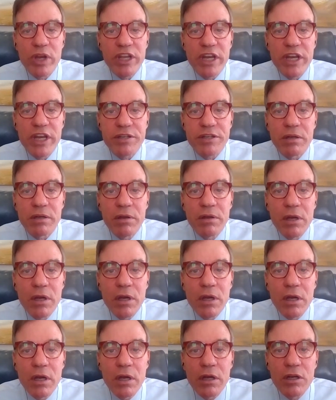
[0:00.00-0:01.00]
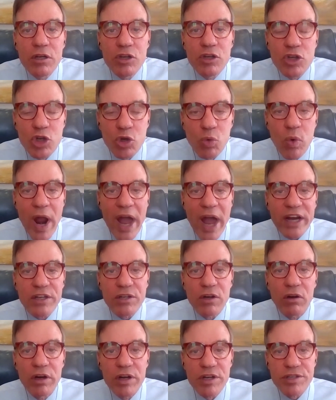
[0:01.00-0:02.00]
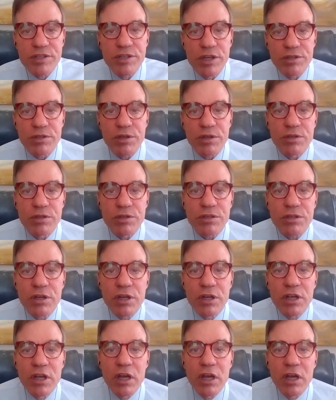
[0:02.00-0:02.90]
need to direct our assistance